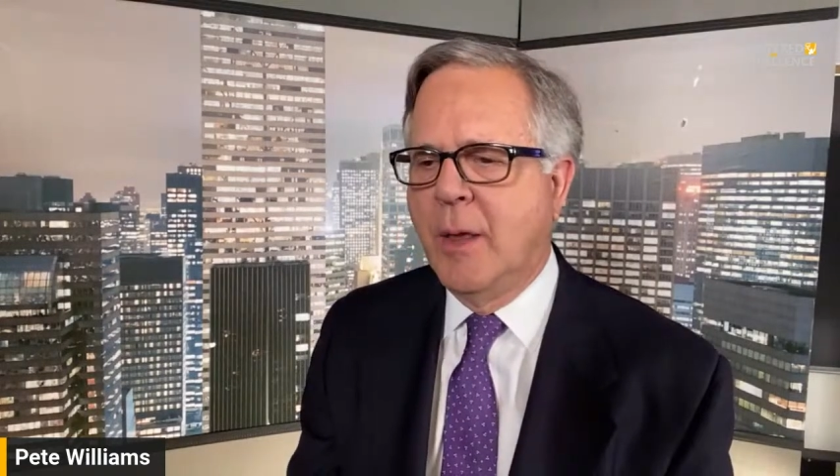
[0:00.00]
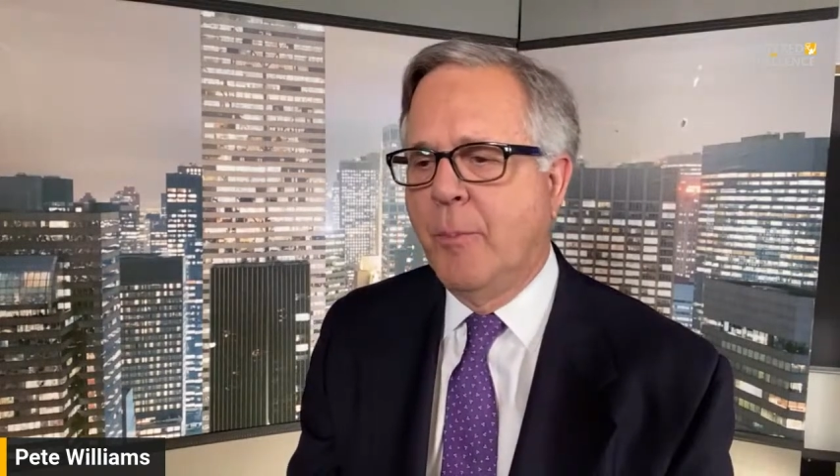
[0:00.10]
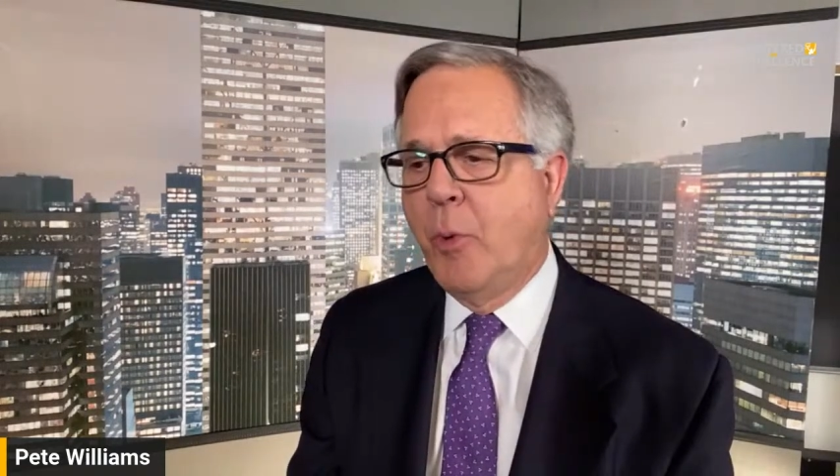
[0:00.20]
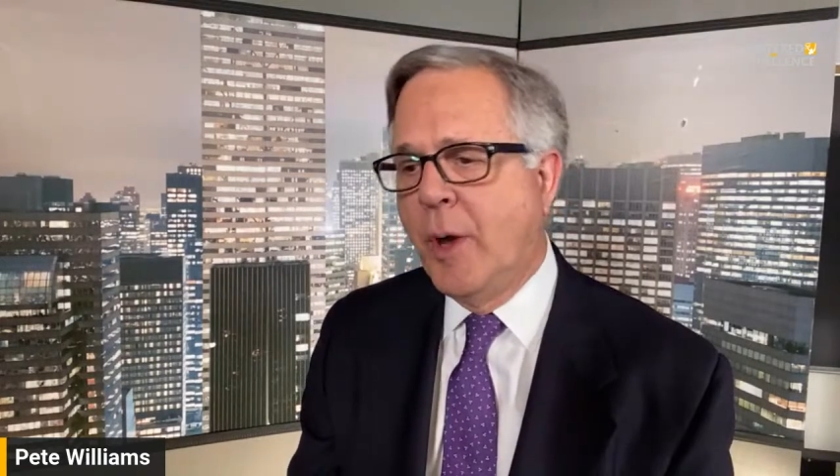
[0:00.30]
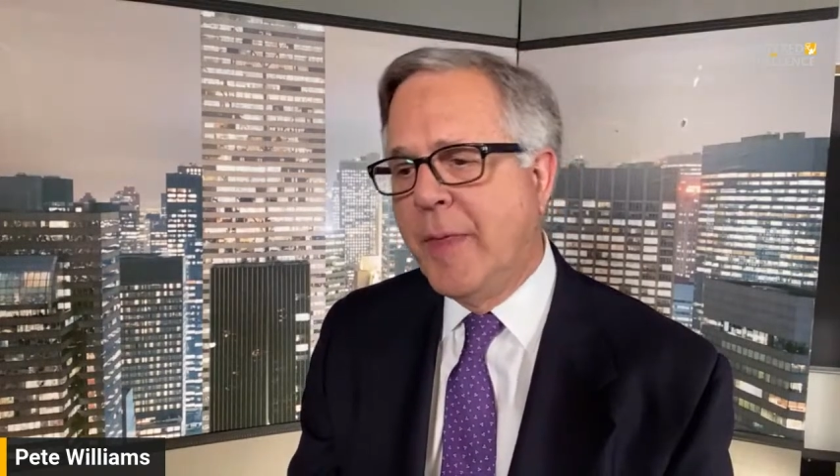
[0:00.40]

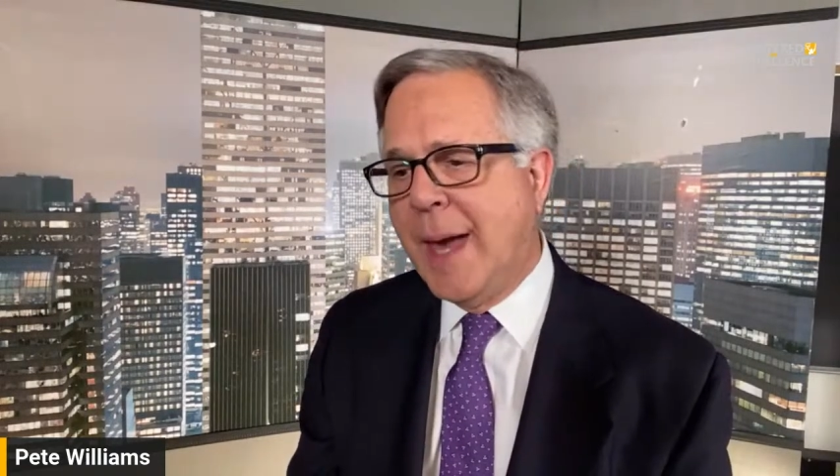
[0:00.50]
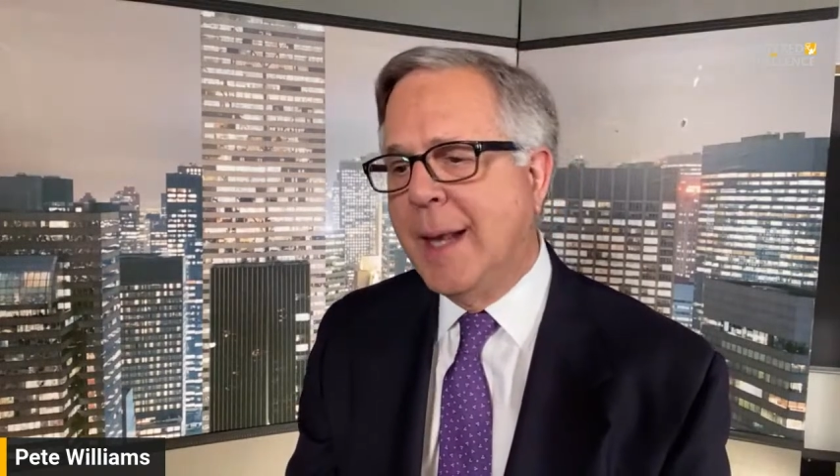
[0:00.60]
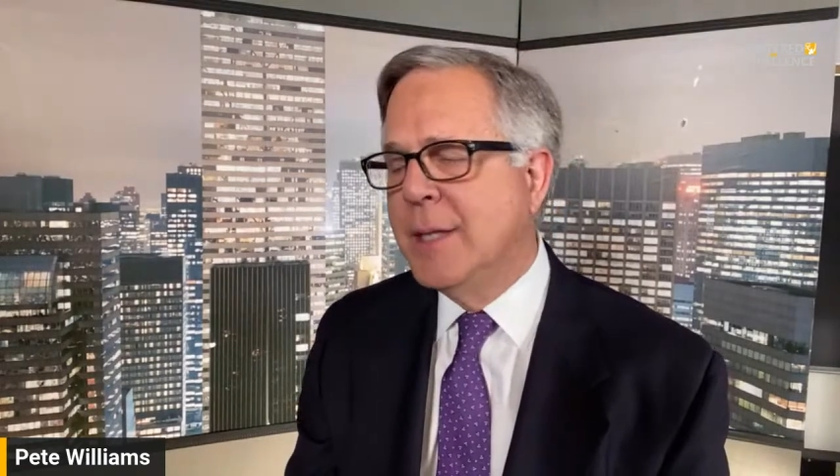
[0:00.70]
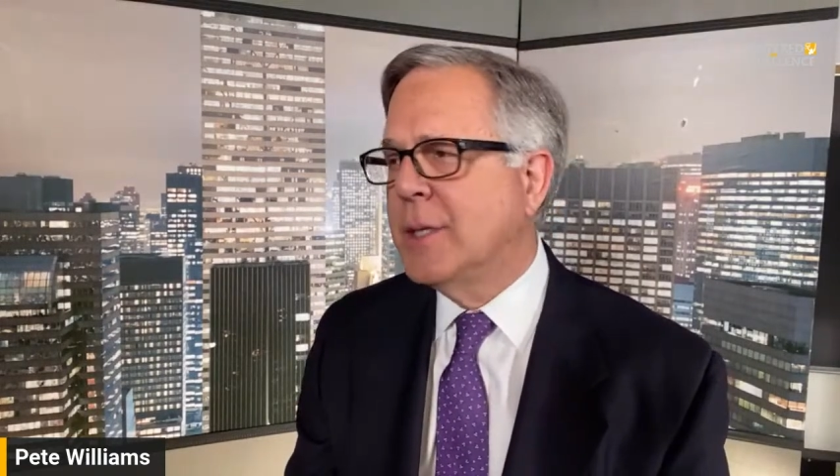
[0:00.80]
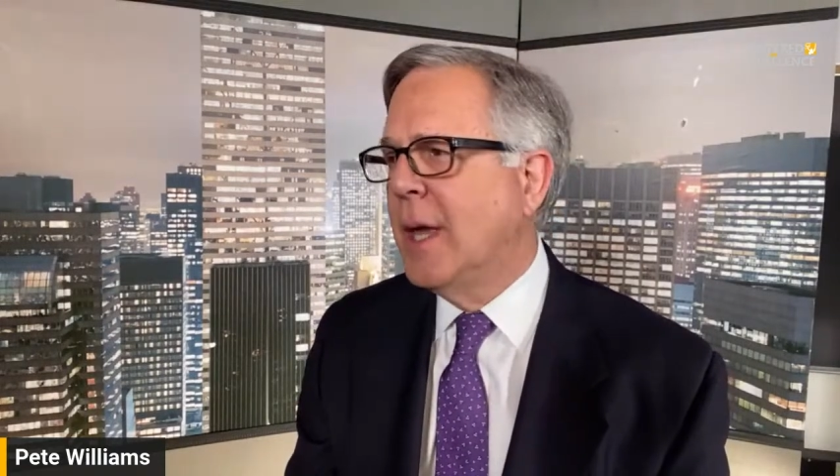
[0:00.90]
Boy, that
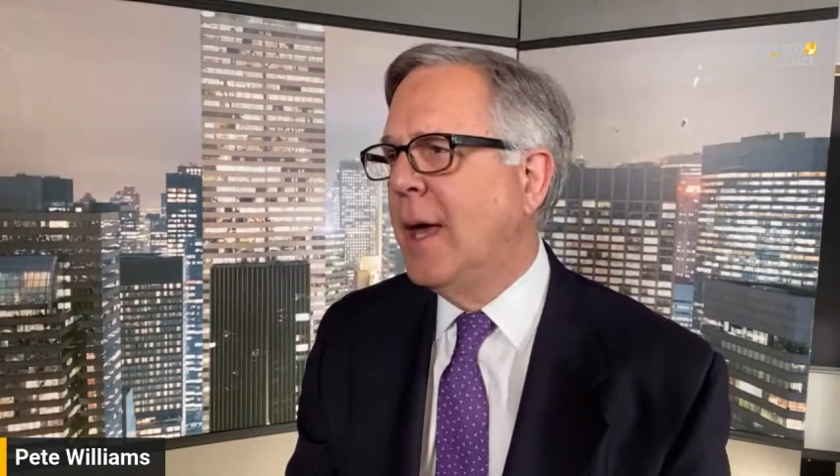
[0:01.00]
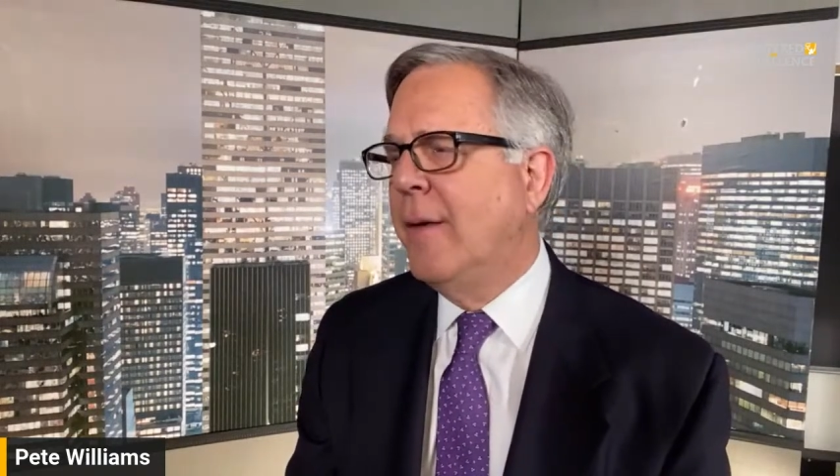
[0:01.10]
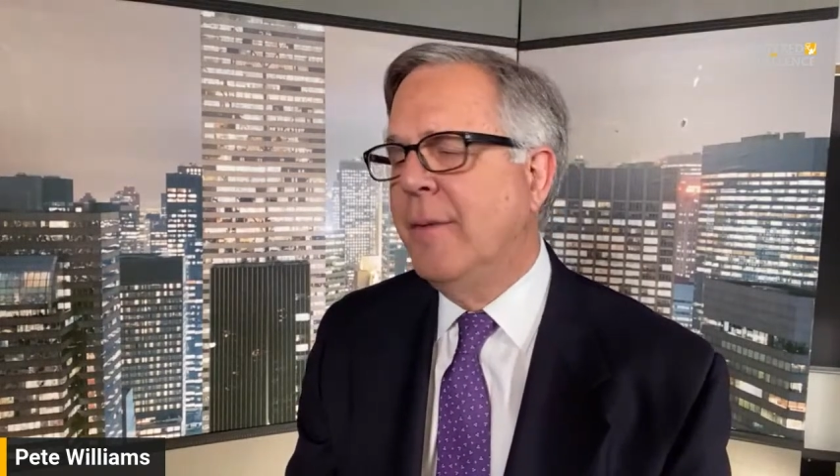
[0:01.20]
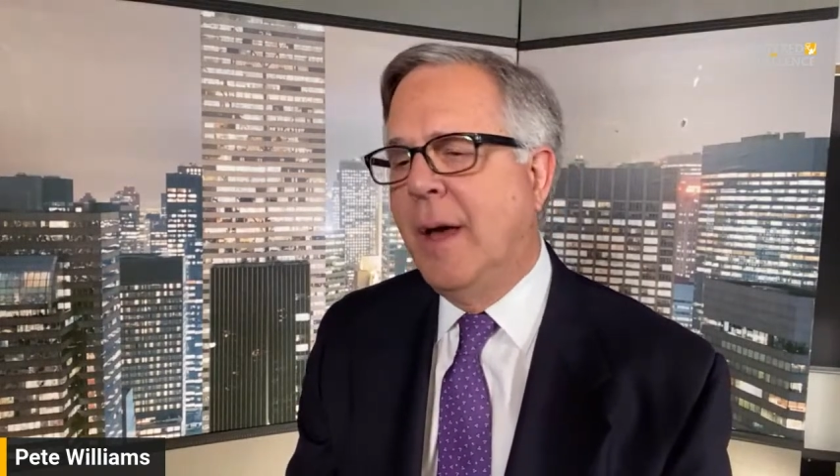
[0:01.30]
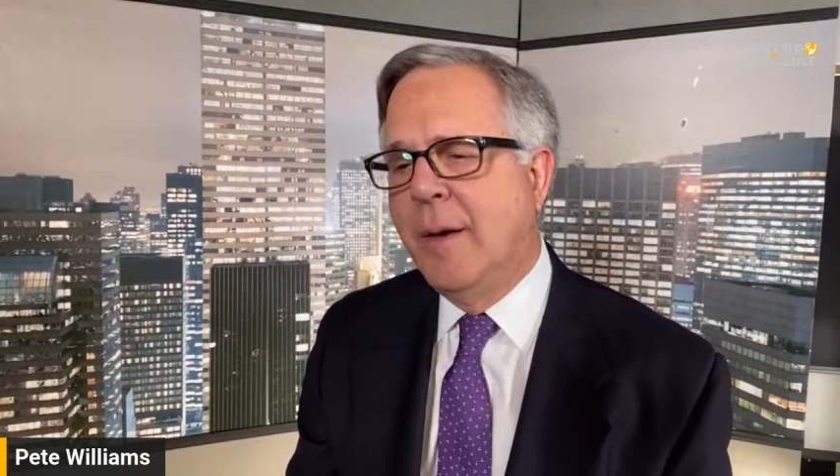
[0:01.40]
is
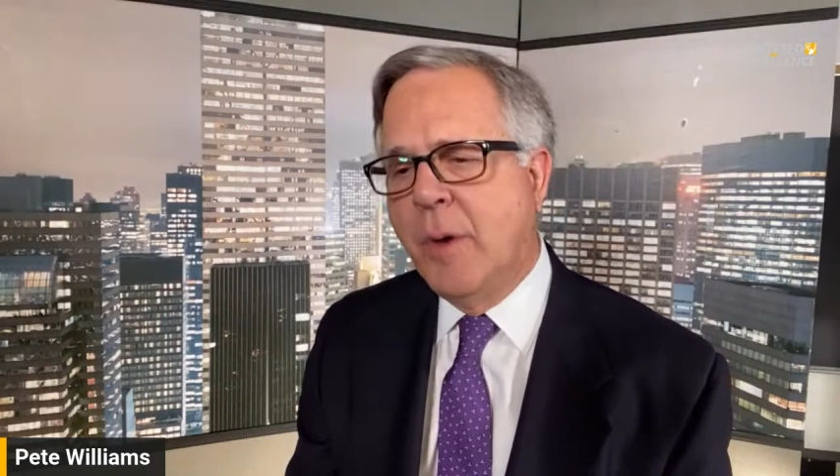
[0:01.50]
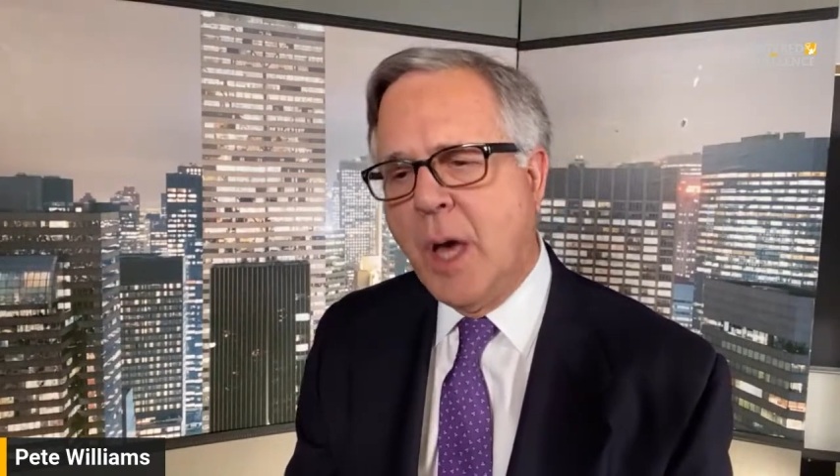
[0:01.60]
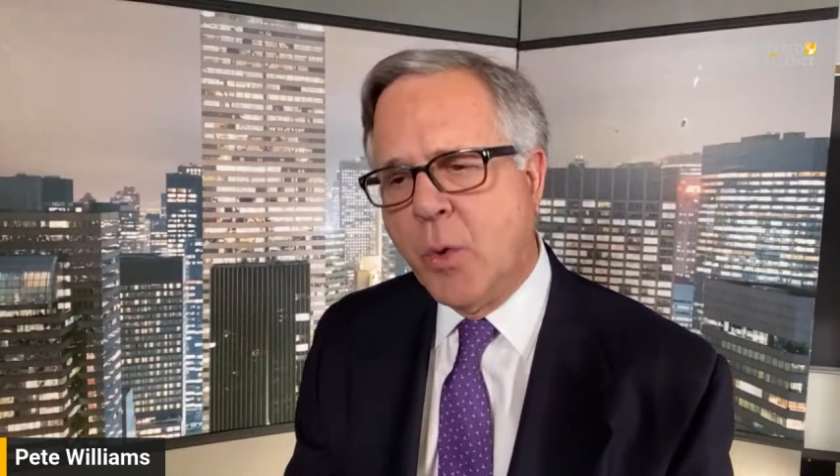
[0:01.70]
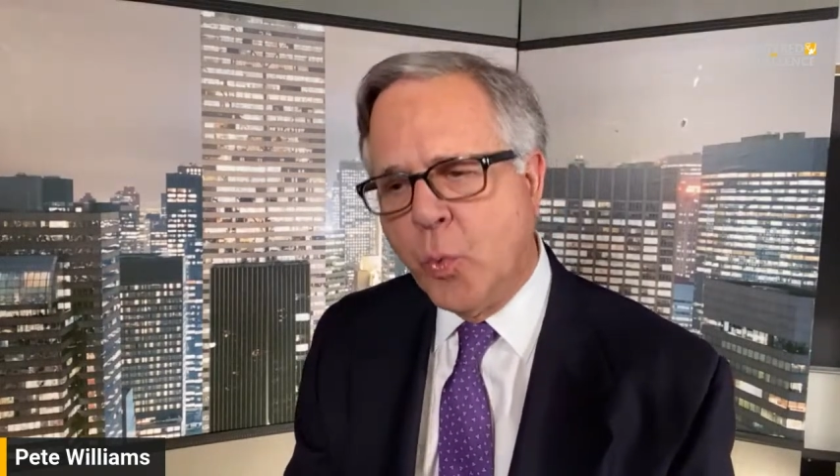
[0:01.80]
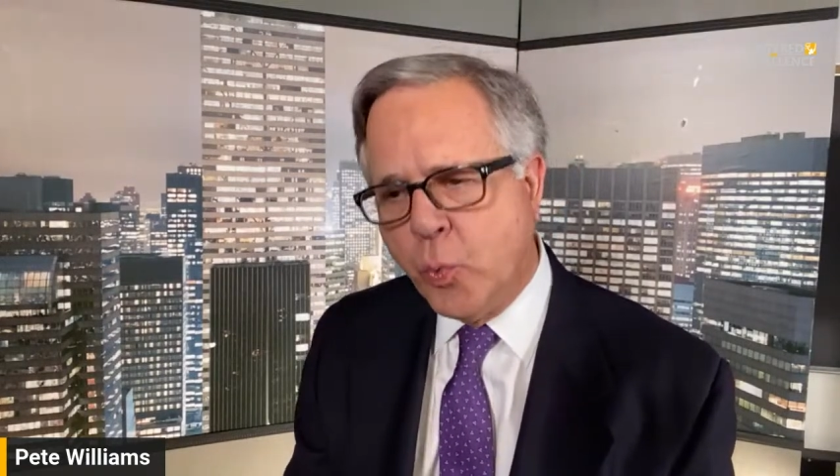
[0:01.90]

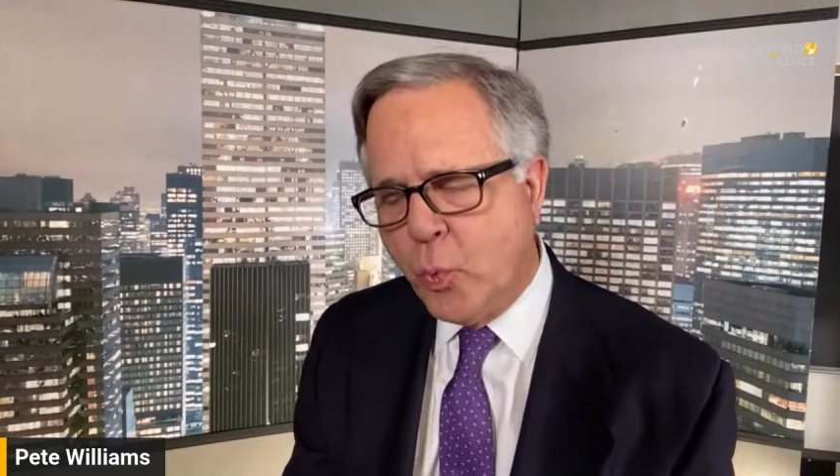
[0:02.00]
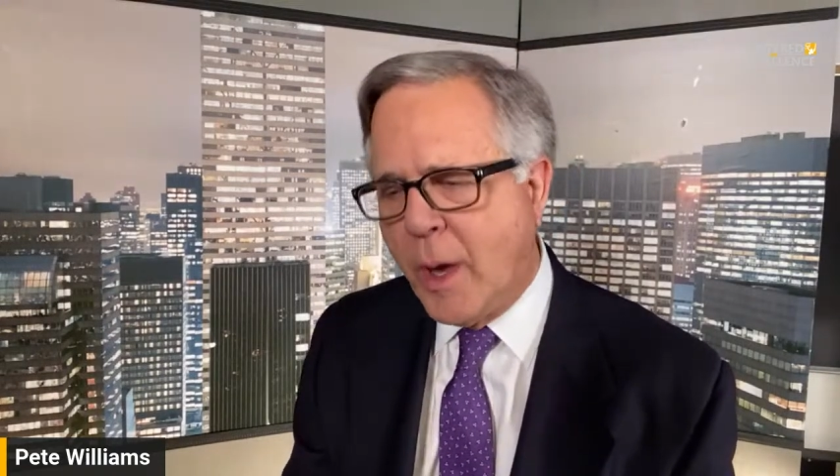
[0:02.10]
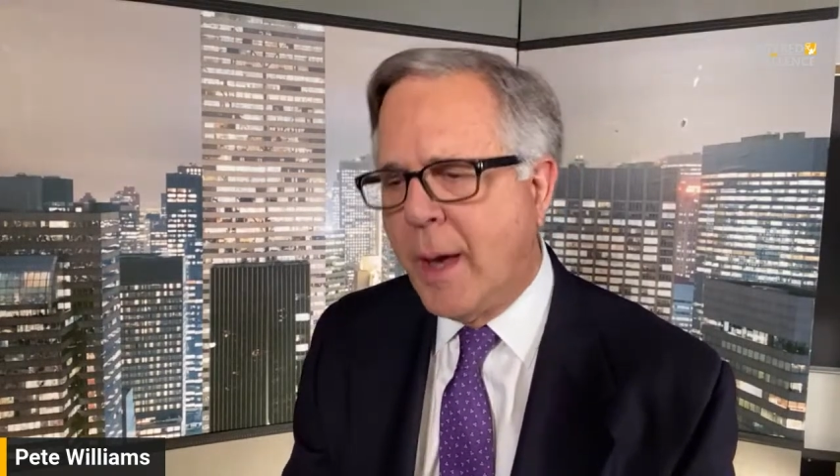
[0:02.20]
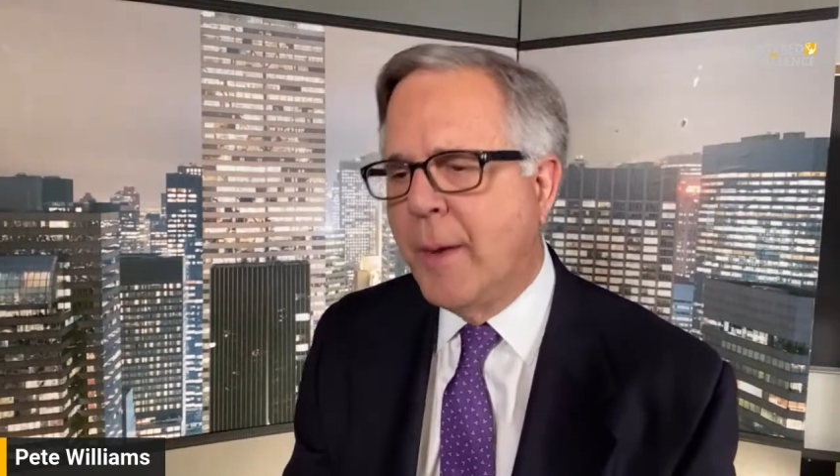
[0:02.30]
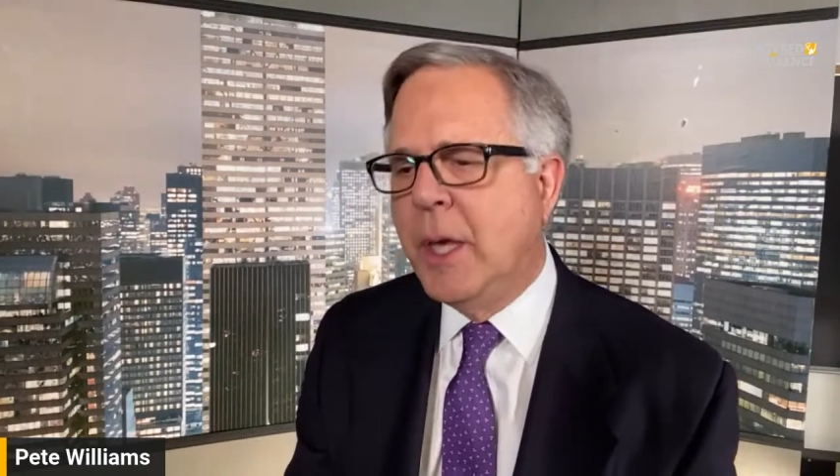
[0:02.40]
a